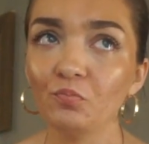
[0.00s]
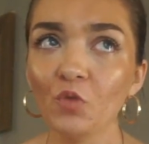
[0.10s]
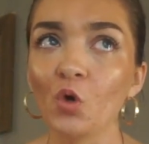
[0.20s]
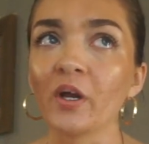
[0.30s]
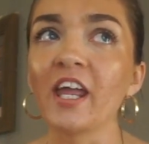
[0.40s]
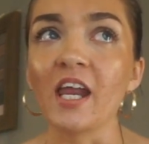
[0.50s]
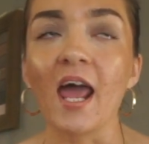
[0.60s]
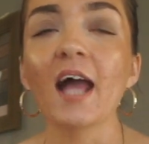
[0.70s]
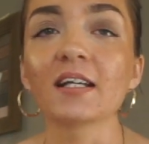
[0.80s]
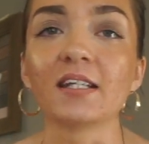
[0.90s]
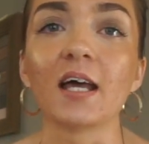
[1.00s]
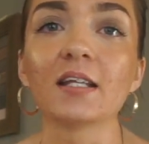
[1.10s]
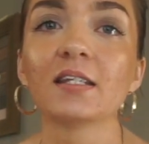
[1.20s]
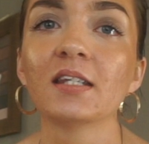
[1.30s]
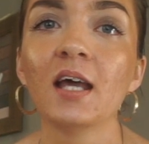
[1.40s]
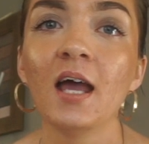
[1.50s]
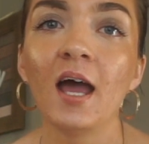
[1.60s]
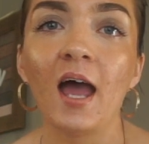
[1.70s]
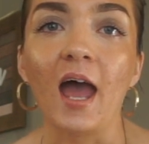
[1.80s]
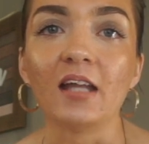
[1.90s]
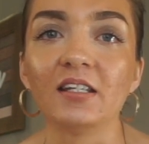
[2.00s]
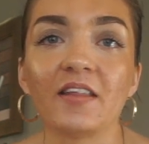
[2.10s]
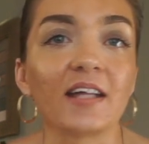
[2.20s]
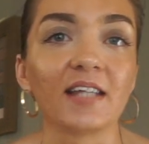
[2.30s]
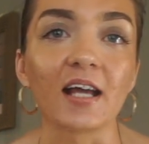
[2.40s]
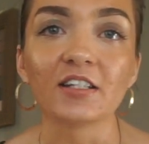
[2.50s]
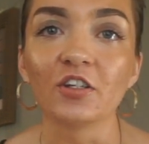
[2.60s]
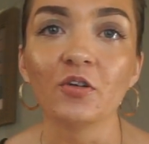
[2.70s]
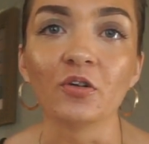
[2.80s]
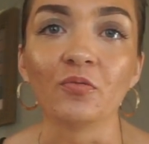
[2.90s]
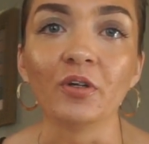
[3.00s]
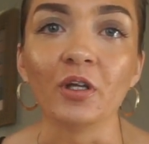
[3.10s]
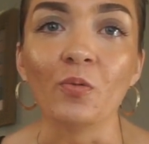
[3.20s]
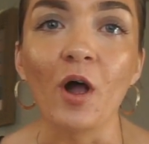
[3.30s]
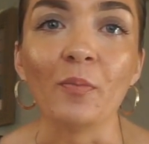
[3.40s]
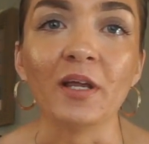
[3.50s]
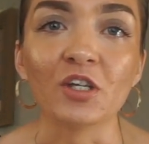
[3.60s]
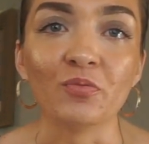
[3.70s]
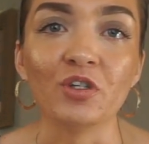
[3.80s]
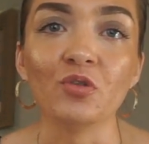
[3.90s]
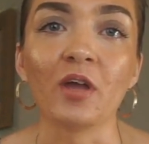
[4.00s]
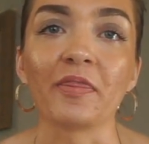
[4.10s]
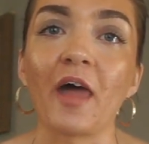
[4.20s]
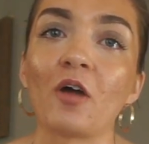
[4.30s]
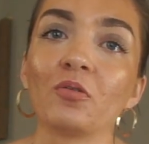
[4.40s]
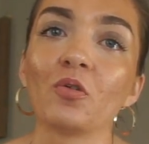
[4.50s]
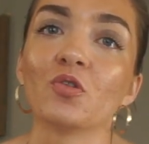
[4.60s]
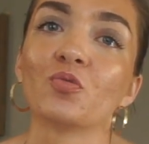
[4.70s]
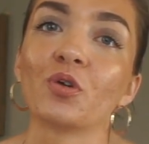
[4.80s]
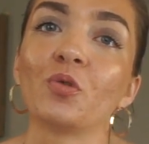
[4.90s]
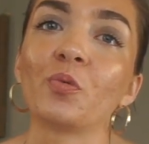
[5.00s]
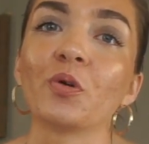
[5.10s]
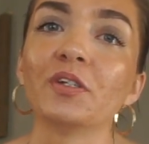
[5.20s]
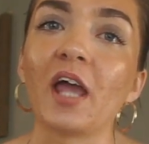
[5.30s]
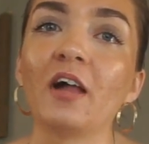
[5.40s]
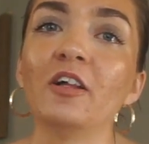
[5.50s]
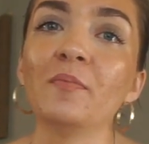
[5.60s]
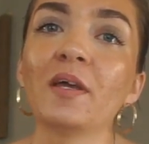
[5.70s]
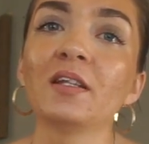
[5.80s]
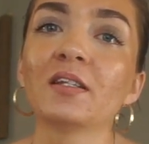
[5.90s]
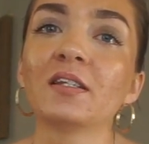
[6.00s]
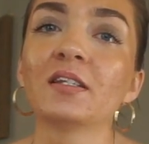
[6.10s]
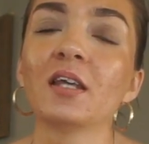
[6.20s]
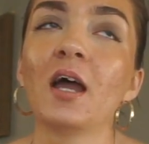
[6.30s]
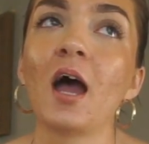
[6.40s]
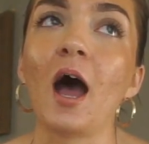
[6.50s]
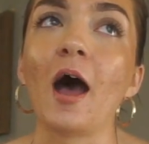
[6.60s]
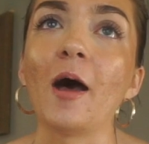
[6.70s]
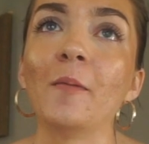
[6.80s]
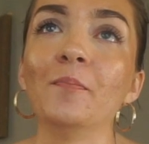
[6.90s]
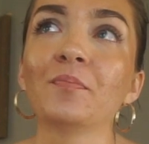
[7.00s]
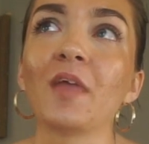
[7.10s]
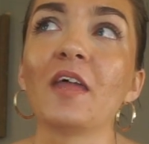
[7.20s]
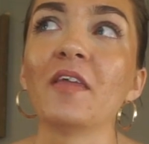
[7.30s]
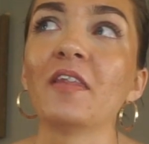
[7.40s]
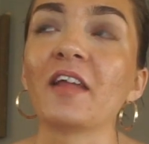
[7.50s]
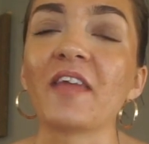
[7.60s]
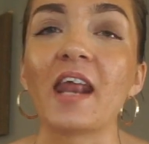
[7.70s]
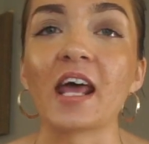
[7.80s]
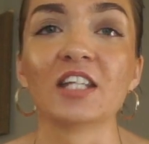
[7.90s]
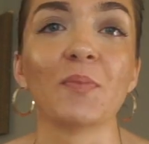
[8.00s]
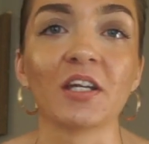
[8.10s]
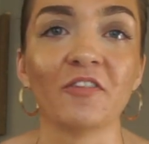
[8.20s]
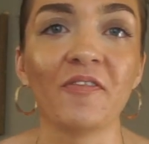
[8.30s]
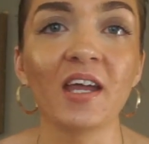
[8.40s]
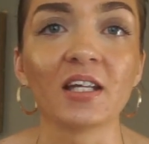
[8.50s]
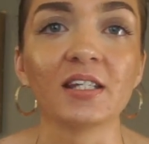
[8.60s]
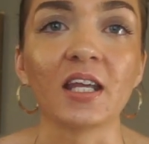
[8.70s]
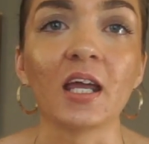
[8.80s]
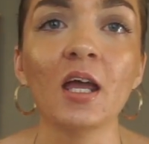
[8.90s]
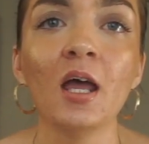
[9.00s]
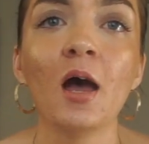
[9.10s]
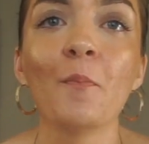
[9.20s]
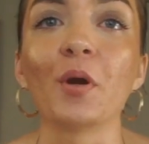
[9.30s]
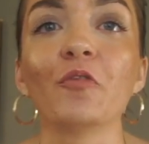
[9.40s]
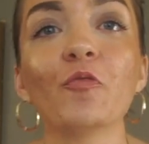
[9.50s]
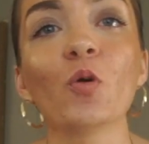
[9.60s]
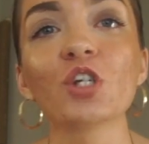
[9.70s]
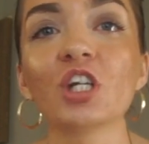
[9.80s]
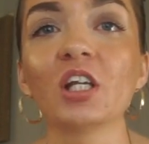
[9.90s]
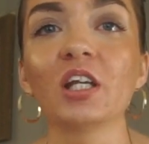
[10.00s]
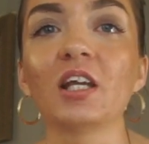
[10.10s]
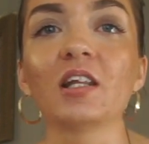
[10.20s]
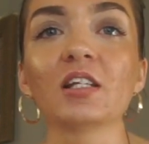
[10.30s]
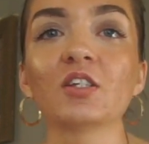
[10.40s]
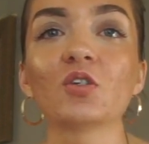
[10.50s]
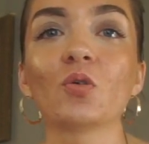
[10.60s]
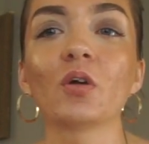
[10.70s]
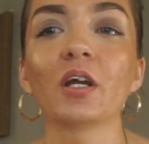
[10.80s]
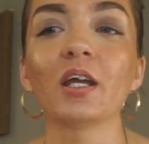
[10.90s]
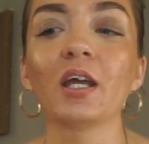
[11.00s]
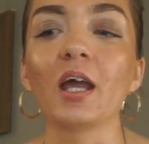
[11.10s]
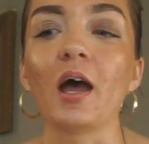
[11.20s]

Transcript: or can't access. And that's executed really well, because we do get those real world elements, and then like that aspect of fantasy. But unfortunately in this story,